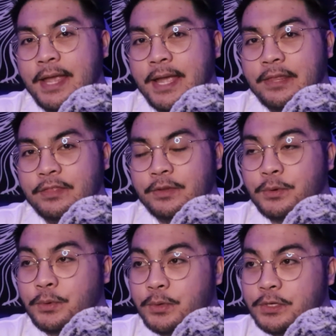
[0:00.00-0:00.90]
And the
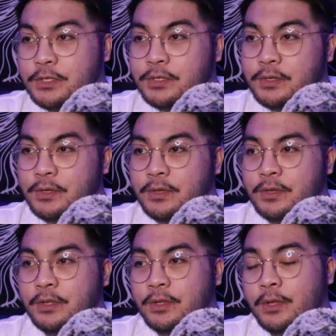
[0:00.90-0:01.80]
course
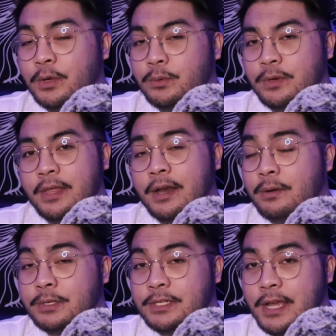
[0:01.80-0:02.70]
load that I
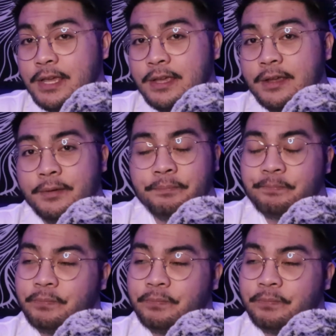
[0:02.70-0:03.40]
was taking,